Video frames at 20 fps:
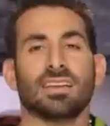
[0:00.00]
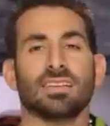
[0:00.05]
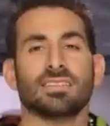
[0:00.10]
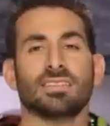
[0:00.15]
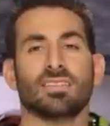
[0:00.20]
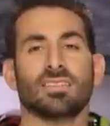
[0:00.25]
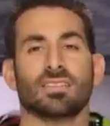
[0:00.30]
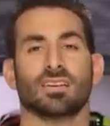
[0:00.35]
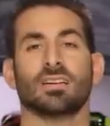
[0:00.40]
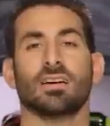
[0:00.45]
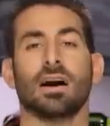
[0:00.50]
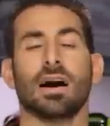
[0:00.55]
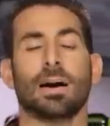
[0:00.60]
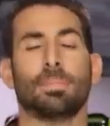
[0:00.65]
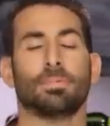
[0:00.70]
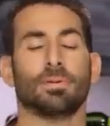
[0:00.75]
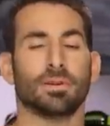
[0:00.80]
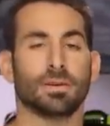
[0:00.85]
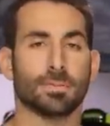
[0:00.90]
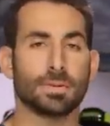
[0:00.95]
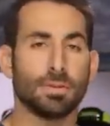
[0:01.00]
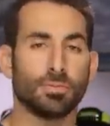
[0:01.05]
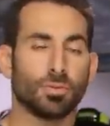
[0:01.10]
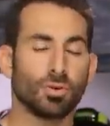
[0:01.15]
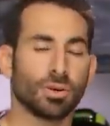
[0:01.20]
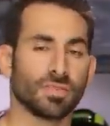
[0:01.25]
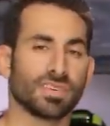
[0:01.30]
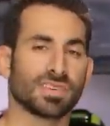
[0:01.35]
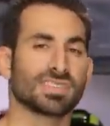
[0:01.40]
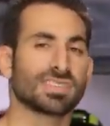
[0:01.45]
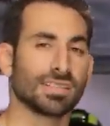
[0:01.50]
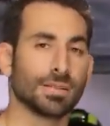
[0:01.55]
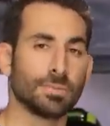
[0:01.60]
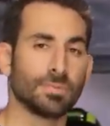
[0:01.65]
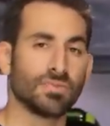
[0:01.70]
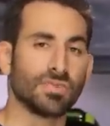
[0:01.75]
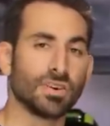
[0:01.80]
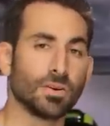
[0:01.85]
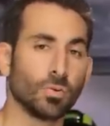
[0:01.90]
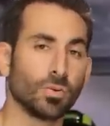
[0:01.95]
consider the copper to be more of a
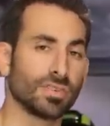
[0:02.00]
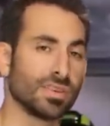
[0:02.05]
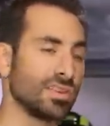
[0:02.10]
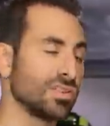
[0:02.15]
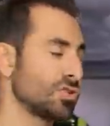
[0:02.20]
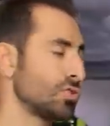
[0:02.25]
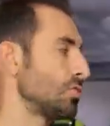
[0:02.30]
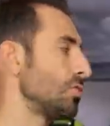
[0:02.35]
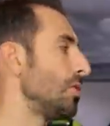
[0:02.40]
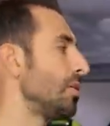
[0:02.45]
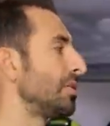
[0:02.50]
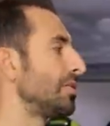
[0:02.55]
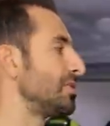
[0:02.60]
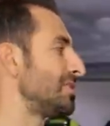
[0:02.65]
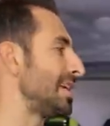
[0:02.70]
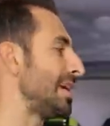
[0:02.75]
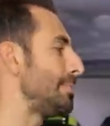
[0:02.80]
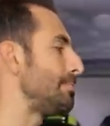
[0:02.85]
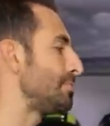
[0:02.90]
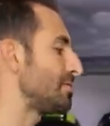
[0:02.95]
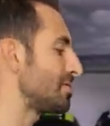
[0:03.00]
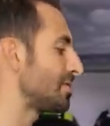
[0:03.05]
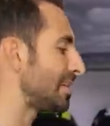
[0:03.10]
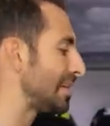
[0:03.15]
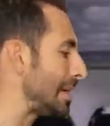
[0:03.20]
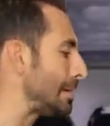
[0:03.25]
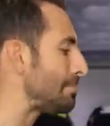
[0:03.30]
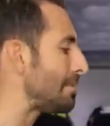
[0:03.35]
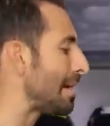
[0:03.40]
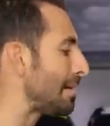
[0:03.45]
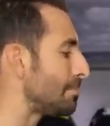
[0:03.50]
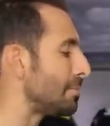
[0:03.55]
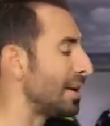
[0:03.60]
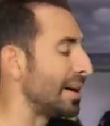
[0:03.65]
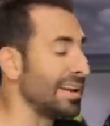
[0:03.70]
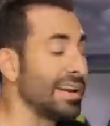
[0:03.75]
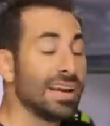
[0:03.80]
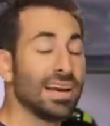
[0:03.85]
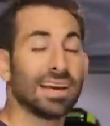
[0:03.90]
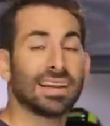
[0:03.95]
slim fit with a stronger taper. So keep that in
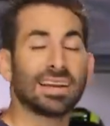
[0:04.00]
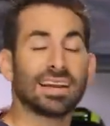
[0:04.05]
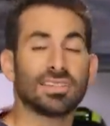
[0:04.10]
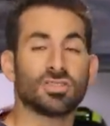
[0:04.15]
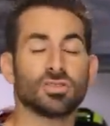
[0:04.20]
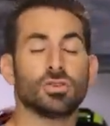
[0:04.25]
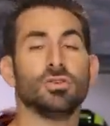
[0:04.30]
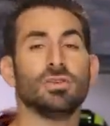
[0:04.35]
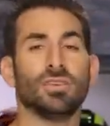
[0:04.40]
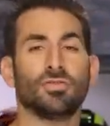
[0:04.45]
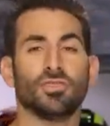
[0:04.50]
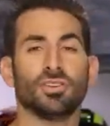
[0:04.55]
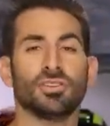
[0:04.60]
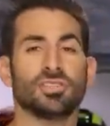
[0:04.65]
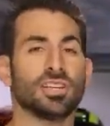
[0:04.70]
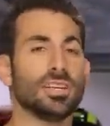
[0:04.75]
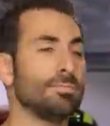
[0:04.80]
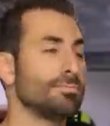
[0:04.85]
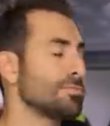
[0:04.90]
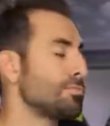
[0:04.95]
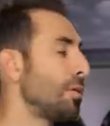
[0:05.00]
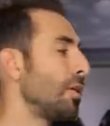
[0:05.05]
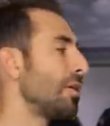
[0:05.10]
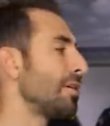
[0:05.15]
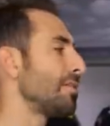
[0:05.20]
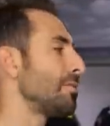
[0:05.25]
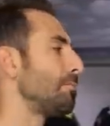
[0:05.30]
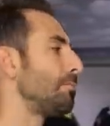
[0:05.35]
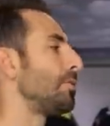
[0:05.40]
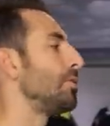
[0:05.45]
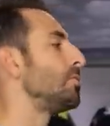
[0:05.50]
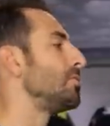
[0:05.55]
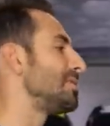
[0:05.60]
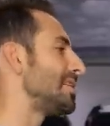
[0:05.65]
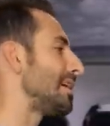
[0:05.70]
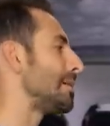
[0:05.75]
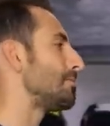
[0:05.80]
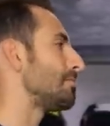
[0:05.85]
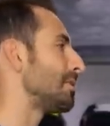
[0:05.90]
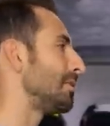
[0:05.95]
mind. Again, two different jeans part of the Pro
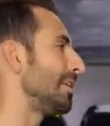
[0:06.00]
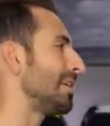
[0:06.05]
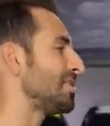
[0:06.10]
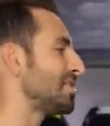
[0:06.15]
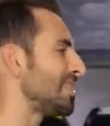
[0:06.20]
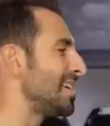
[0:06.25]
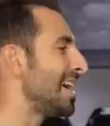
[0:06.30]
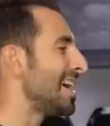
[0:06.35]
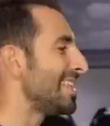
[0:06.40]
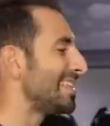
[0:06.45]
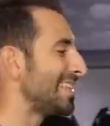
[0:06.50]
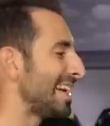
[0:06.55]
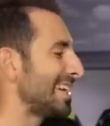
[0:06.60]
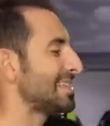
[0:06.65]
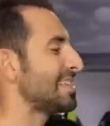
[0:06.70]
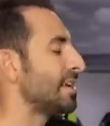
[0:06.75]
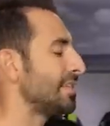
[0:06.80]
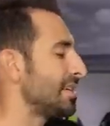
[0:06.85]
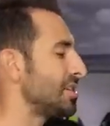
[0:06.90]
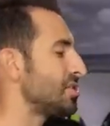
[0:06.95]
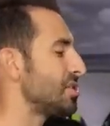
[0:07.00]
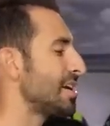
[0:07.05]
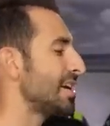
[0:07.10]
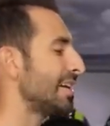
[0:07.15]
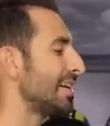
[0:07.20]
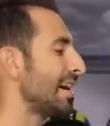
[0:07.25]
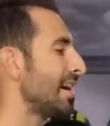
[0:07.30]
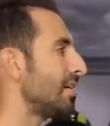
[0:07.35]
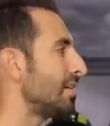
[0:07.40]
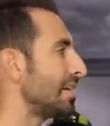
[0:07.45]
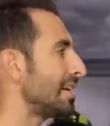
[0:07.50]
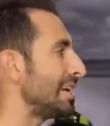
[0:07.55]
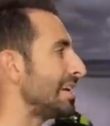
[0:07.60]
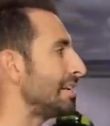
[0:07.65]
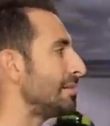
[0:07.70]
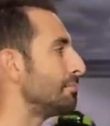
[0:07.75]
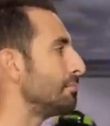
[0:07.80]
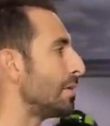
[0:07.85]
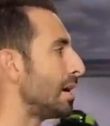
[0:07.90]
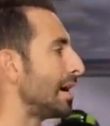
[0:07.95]
Denim collection. That's how they shake out
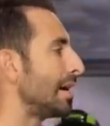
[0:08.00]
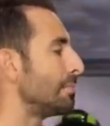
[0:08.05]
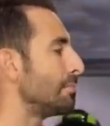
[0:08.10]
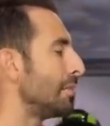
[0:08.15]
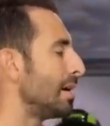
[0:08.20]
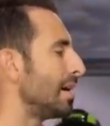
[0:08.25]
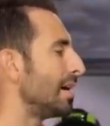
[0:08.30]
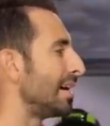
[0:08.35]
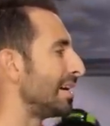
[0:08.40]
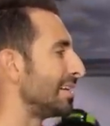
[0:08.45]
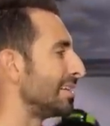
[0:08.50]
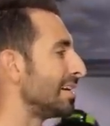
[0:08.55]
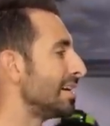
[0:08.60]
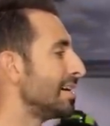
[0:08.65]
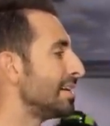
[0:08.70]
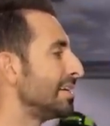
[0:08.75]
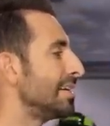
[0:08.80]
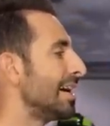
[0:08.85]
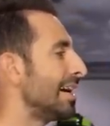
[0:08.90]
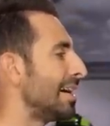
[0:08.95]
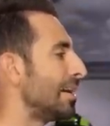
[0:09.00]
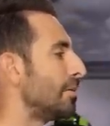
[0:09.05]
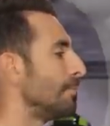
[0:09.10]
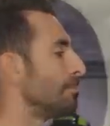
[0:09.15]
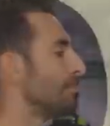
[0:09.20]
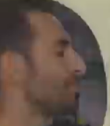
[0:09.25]
in my mind. Now,